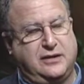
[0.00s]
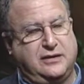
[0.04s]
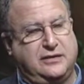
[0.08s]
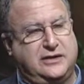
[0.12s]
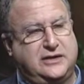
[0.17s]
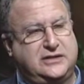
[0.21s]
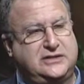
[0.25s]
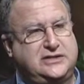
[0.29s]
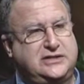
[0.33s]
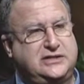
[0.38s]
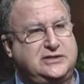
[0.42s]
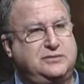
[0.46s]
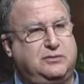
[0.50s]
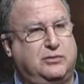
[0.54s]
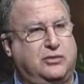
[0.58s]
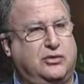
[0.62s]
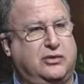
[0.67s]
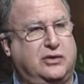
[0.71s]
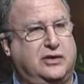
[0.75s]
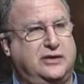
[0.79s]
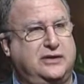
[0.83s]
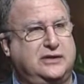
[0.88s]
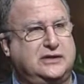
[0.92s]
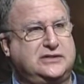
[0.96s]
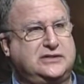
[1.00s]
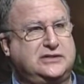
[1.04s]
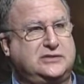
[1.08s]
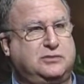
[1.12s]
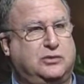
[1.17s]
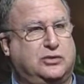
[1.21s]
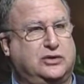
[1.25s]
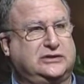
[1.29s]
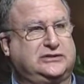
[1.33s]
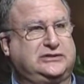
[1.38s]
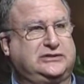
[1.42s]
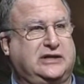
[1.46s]
This is more
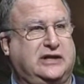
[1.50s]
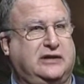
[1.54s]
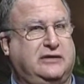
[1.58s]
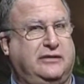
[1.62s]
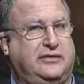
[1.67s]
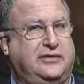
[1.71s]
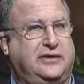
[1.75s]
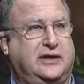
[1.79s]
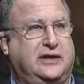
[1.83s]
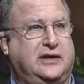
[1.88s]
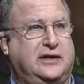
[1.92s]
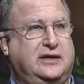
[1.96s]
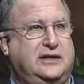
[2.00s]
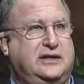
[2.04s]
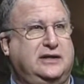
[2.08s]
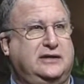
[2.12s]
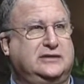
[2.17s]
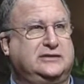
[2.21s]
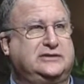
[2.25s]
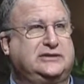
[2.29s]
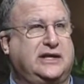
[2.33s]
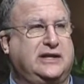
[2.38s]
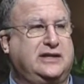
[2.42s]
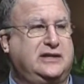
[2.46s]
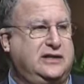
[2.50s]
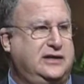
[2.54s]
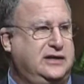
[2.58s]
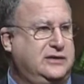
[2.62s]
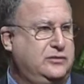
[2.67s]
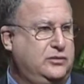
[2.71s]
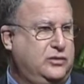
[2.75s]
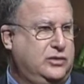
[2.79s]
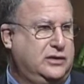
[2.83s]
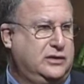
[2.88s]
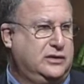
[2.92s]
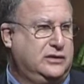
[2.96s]
a subtle thing, and here's, I think,
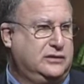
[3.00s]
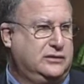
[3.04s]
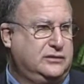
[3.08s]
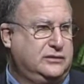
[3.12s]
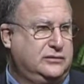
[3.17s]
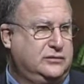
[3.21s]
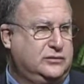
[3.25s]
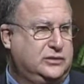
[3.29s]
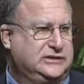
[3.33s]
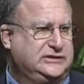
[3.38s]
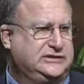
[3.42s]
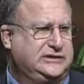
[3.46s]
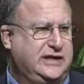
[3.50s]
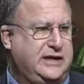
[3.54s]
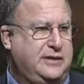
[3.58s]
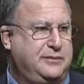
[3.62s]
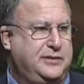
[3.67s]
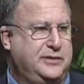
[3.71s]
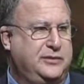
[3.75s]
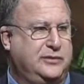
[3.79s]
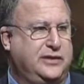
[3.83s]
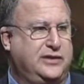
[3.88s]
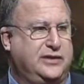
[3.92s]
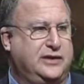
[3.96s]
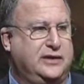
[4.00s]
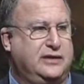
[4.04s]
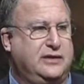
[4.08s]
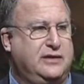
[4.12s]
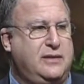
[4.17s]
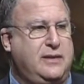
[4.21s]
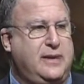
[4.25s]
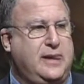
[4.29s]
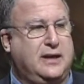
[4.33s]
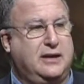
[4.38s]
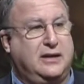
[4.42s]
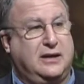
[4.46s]
what's happened with it.
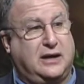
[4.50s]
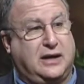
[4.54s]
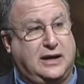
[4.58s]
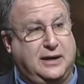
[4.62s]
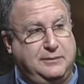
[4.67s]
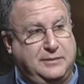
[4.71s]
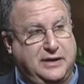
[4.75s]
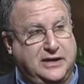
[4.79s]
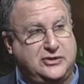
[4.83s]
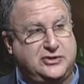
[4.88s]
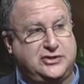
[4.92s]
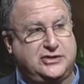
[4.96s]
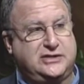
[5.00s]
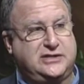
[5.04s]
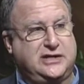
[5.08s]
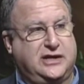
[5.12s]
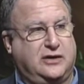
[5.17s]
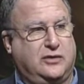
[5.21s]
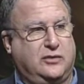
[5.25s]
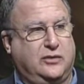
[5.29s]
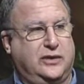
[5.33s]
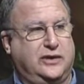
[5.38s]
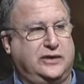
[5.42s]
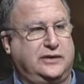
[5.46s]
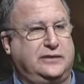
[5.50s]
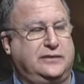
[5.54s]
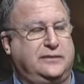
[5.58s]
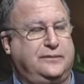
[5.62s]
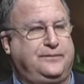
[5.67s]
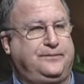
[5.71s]
I mentioned Tailwind.